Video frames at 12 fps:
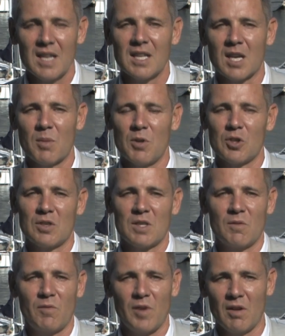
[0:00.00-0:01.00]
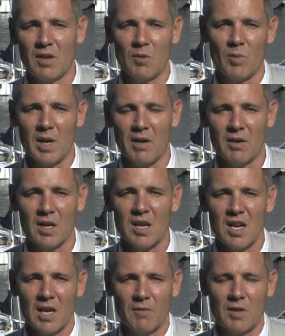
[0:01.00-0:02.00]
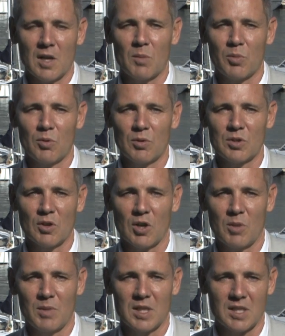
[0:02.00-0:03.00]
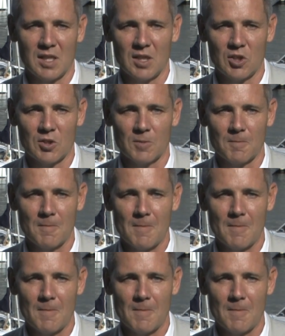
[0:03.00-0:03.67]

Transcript: The Commissioner is very wary of getting poor documentation.